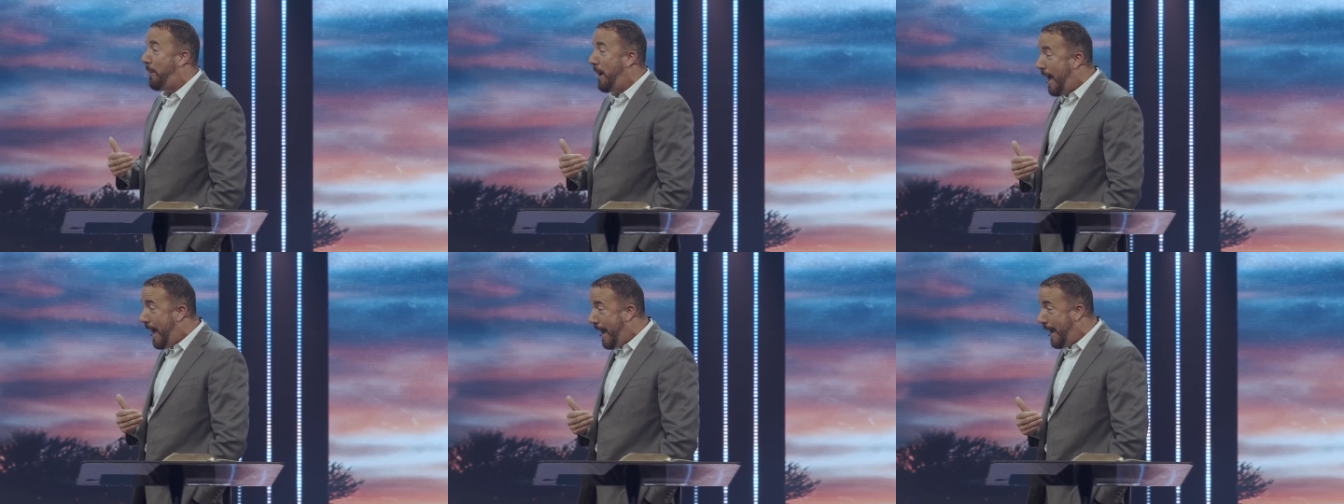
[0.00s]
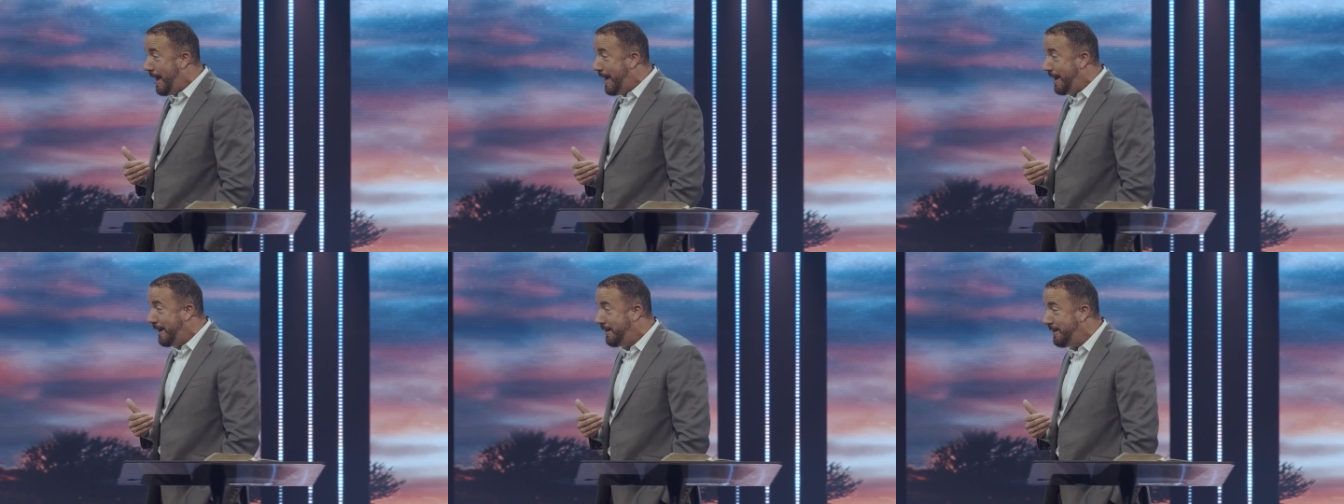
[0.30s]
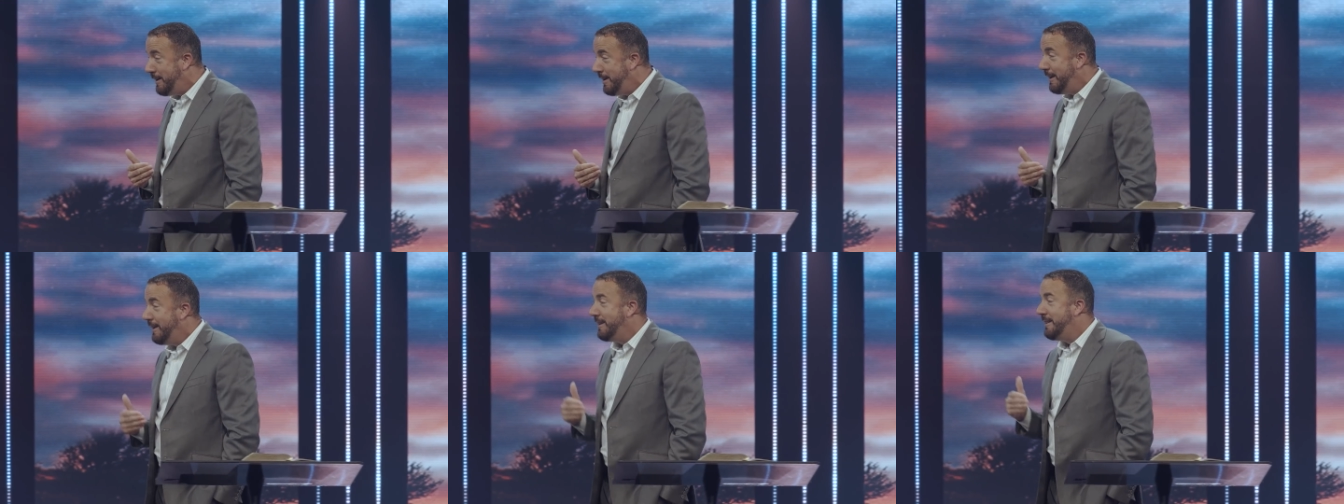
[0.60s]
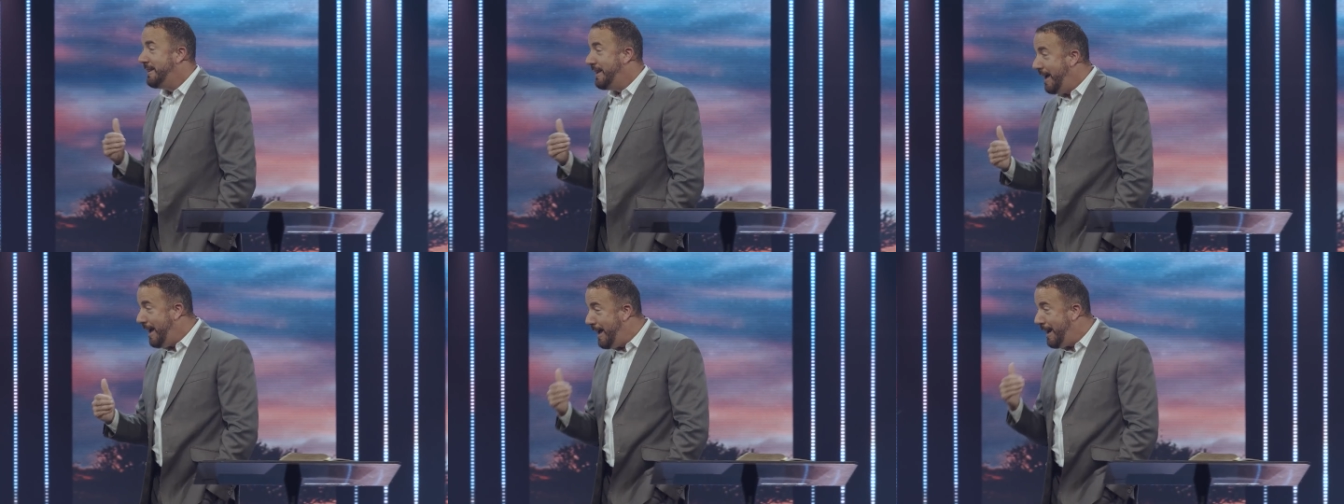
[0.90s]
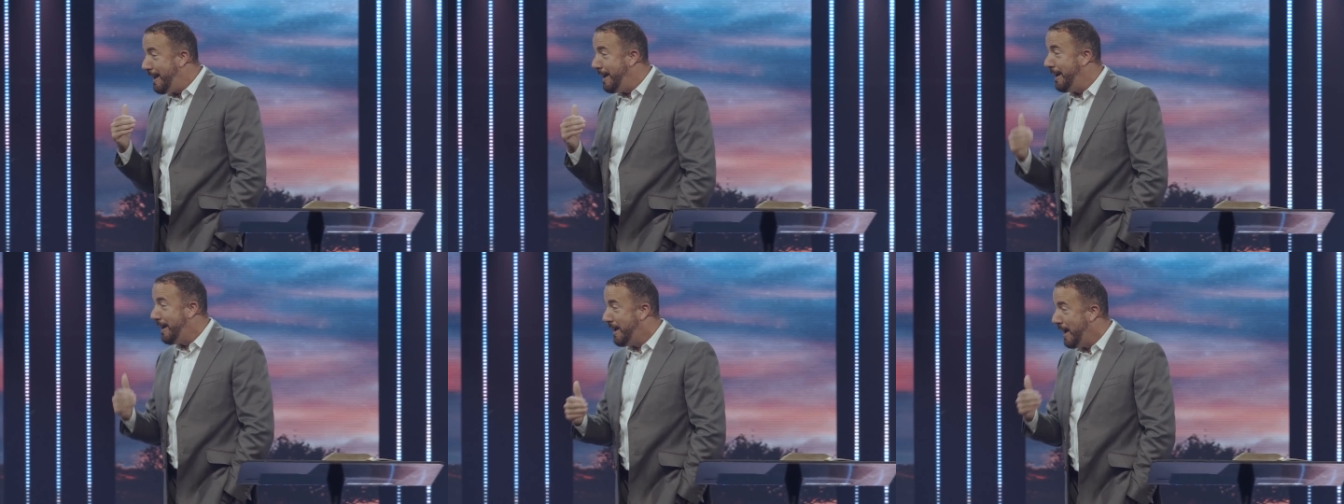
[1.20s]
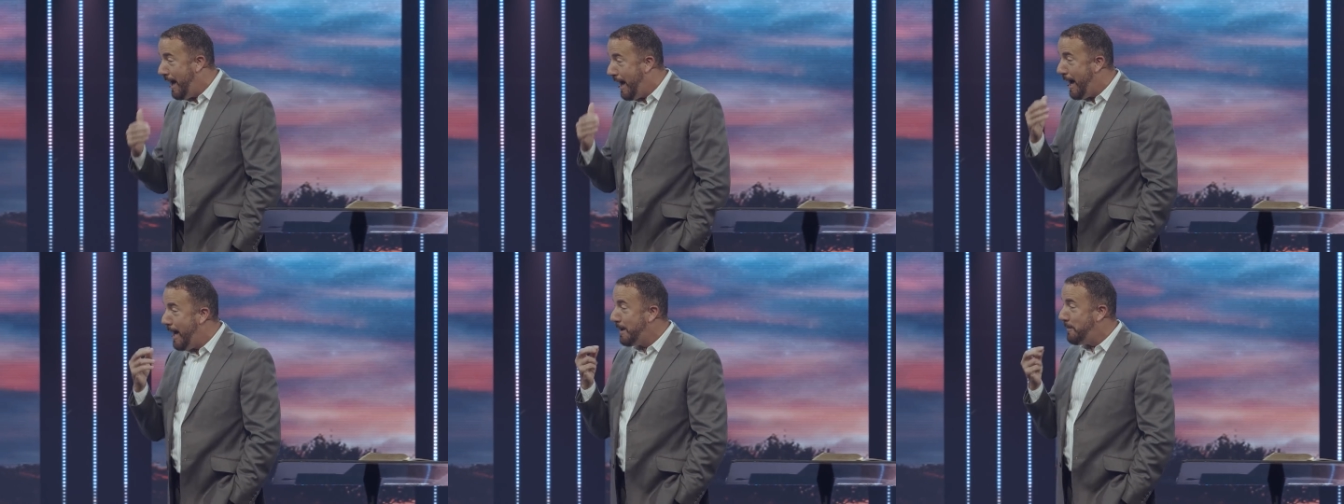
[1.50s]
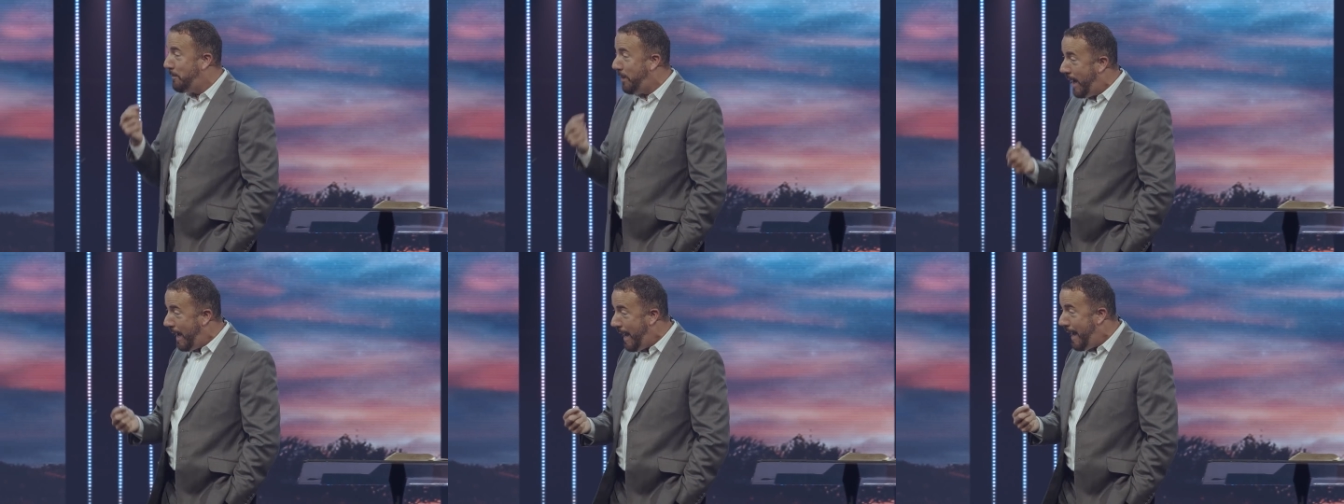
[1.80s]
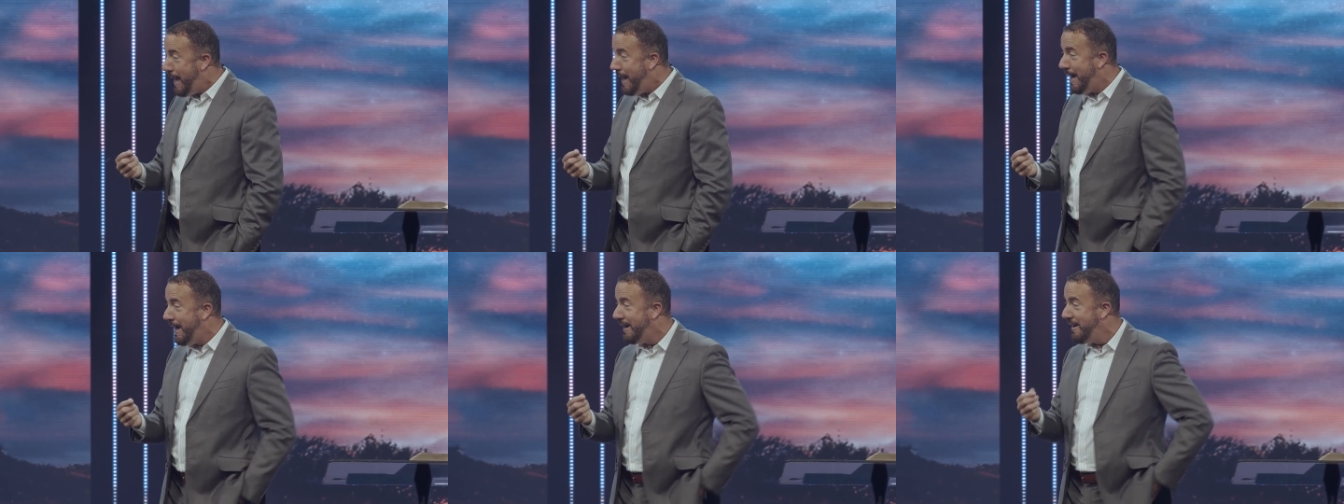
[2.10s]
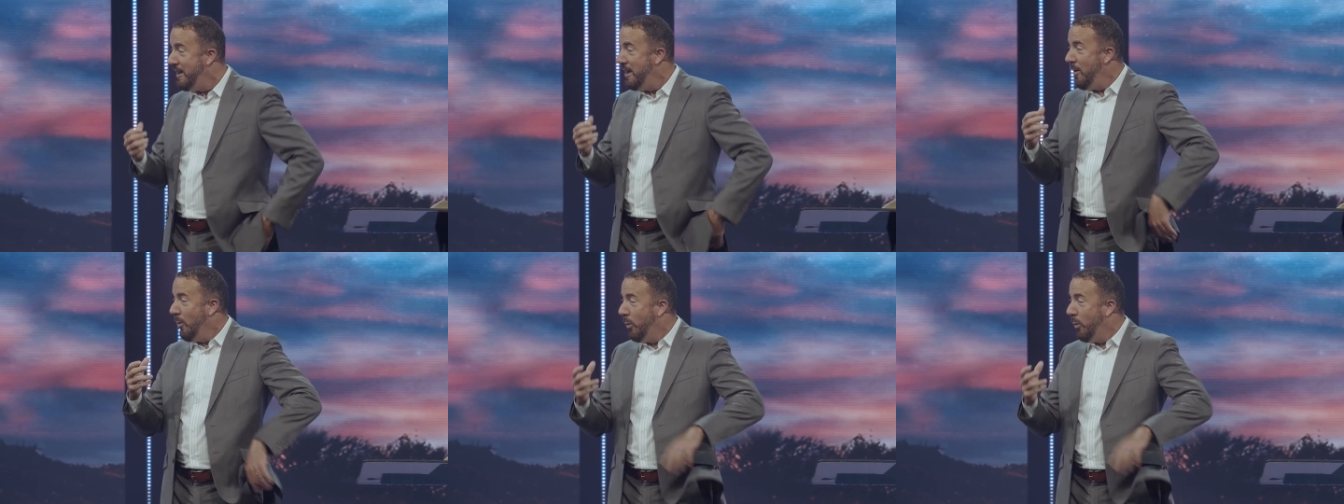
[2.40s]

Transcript: paid. Daddy got paid.